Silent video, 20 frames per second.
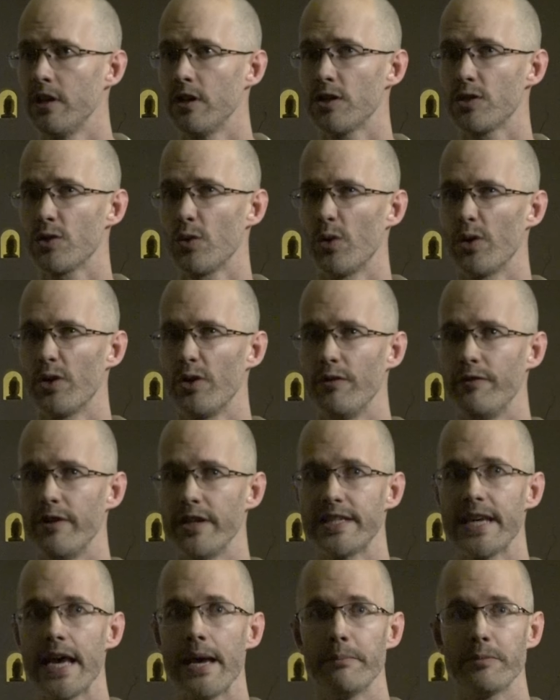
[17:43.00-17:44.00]
sort of
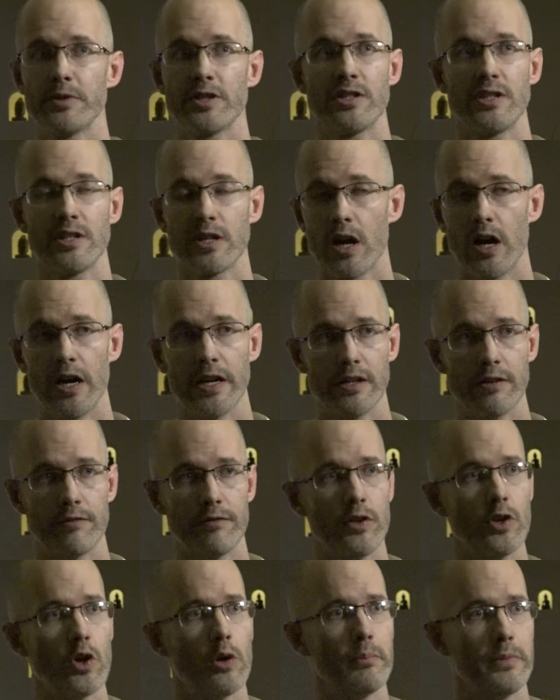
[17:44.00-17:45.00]
attempt to kind of
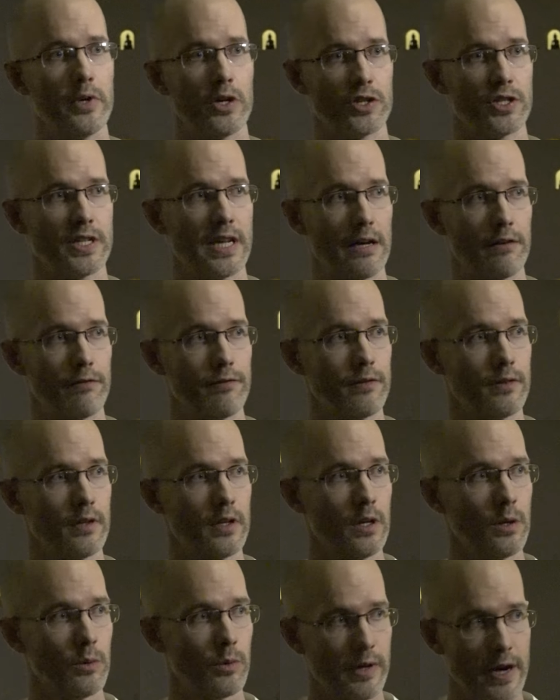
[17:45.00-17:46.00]
numb yourself
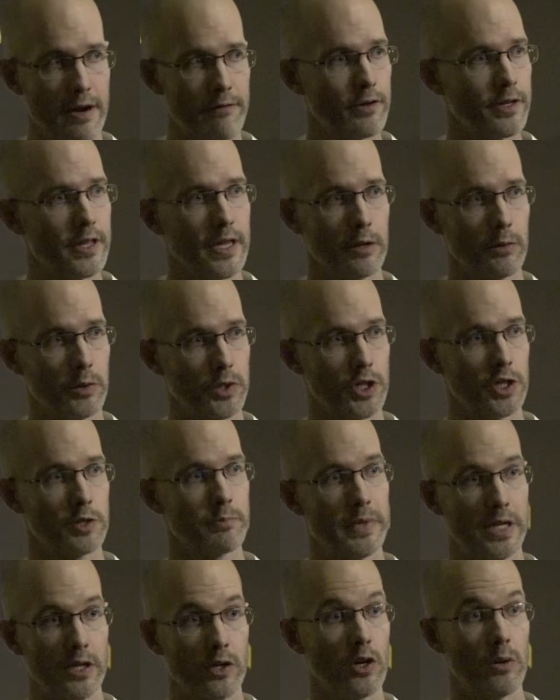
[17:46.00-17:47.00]
where everything would
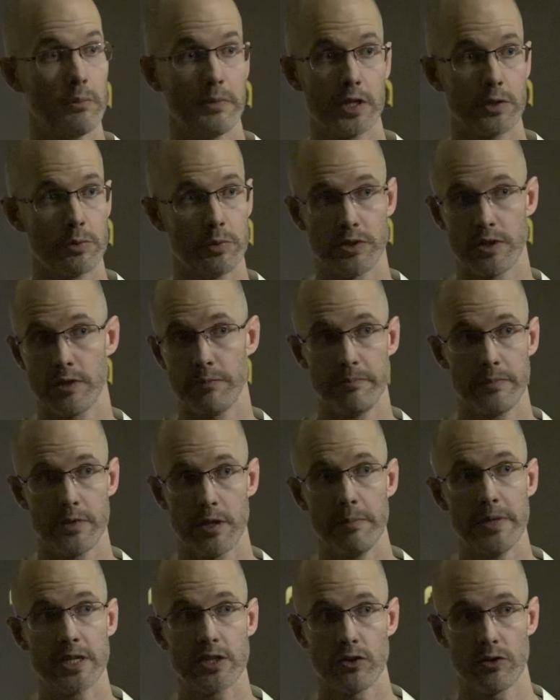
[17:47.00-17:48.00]
just be numb. This was the,
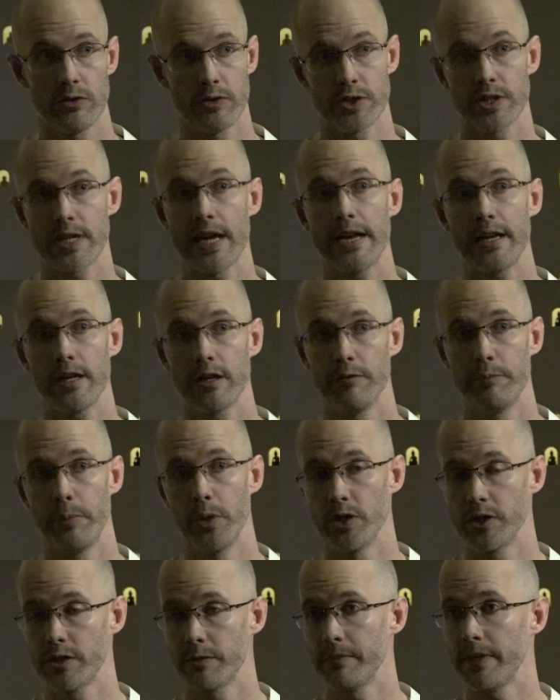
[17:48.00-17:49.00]
the misunderstanding of
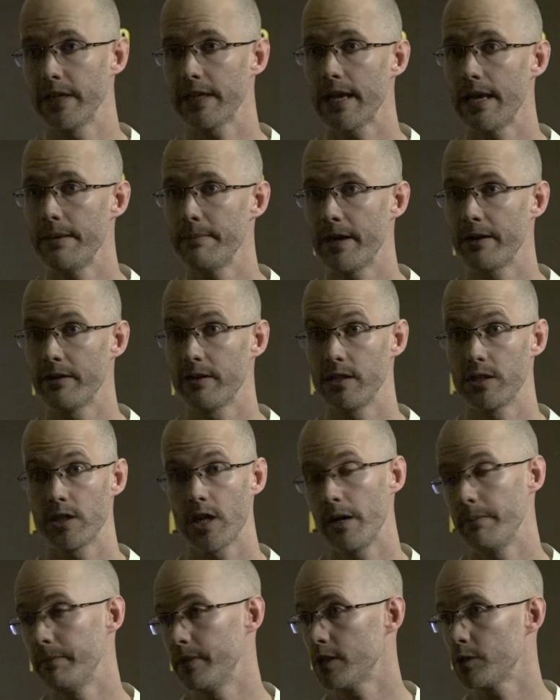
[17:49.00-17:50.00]
Buddhism that came out at the
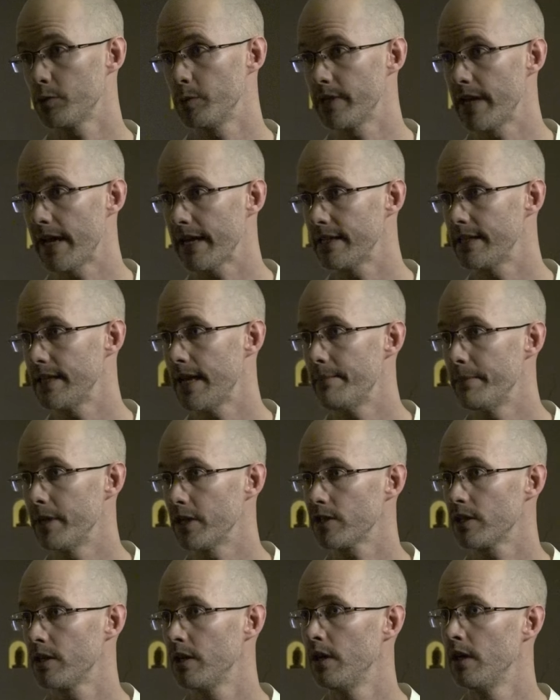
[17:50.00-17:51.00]
time. This was
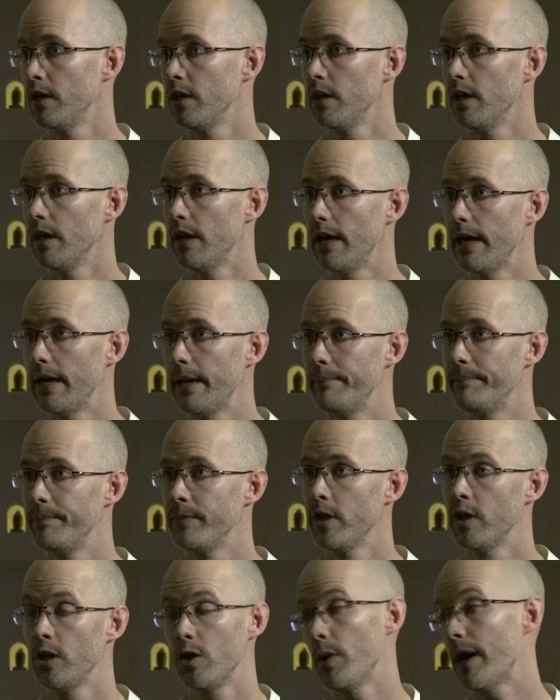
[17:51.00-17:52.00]
academics um,
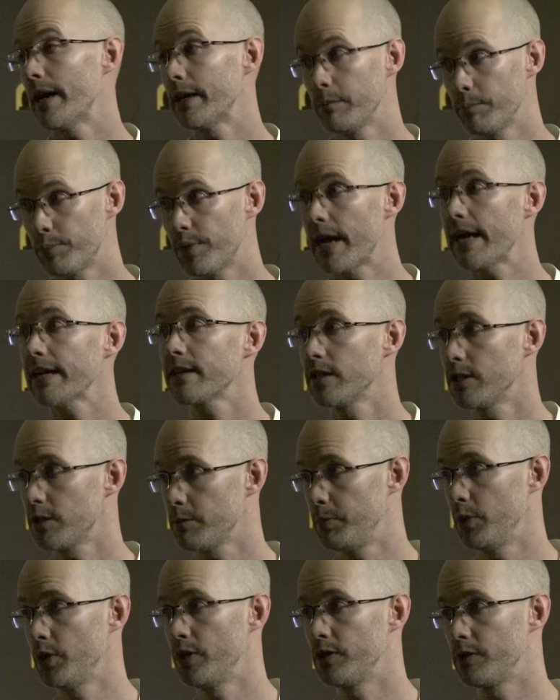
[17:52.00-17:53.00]
who hadn't
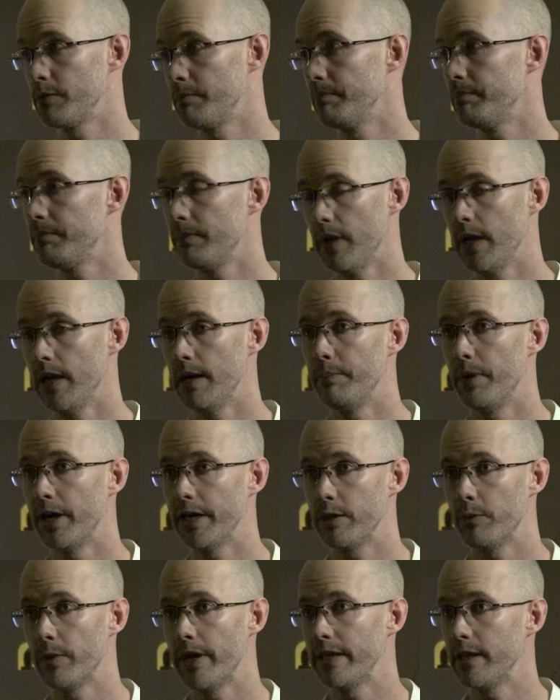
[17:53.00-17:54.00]
practiced Buddhism, uh, by
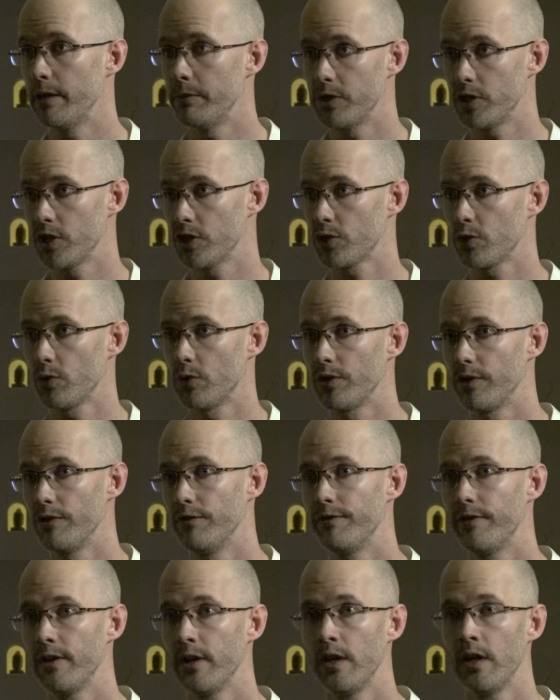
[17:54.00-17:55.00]
the way. They were just sort
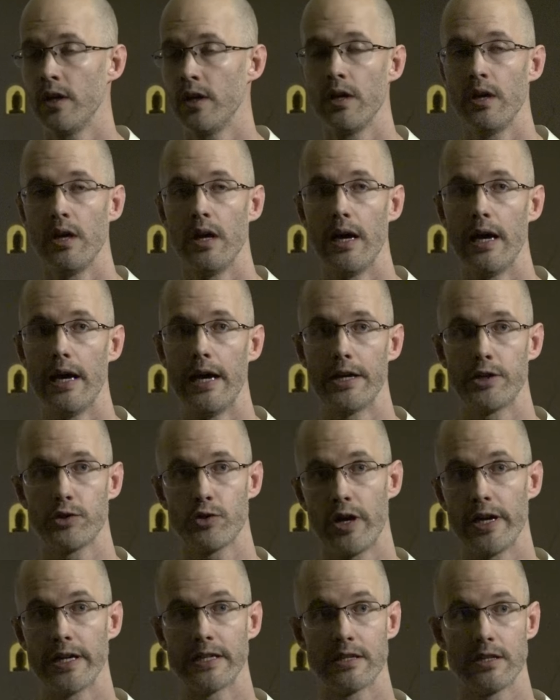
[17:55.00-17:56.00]
of uh,
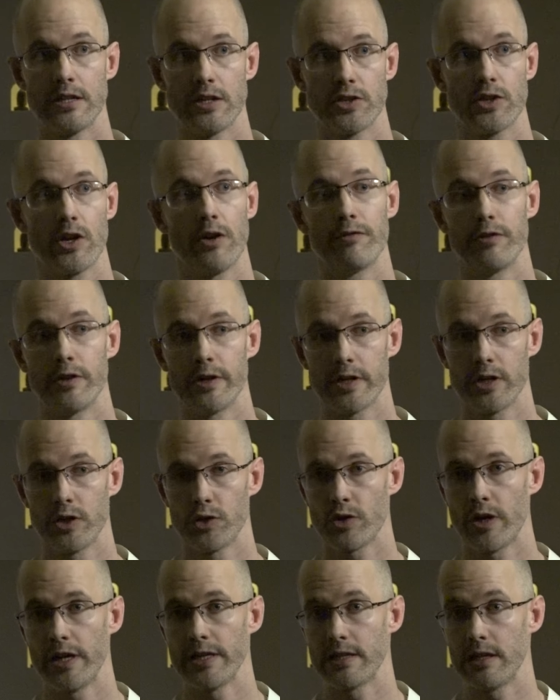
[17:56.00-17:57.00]
trying to discover it
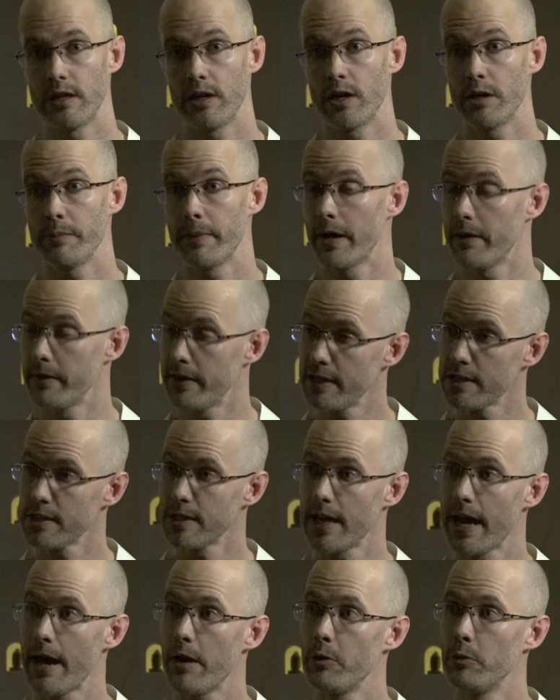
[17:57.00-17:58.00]
and trying to learn about it. This
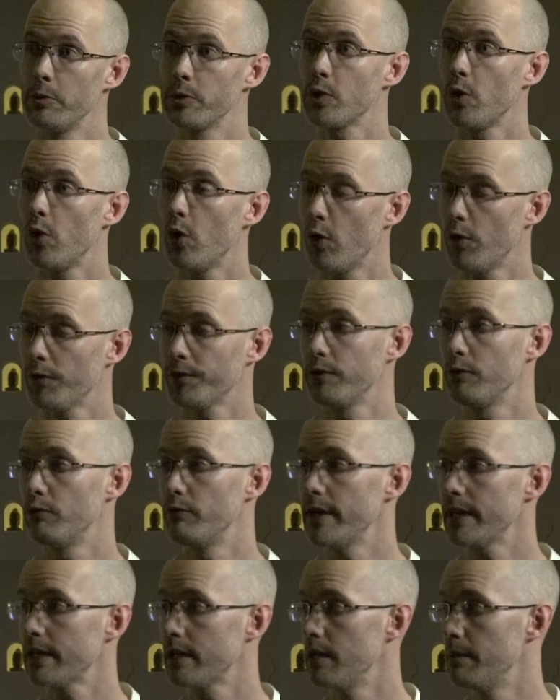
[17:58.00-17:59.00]
is how it was often
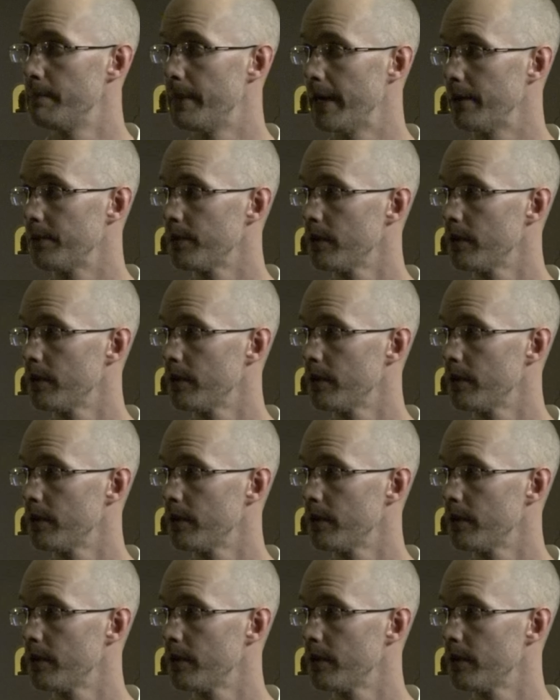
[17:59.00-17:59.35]
written about.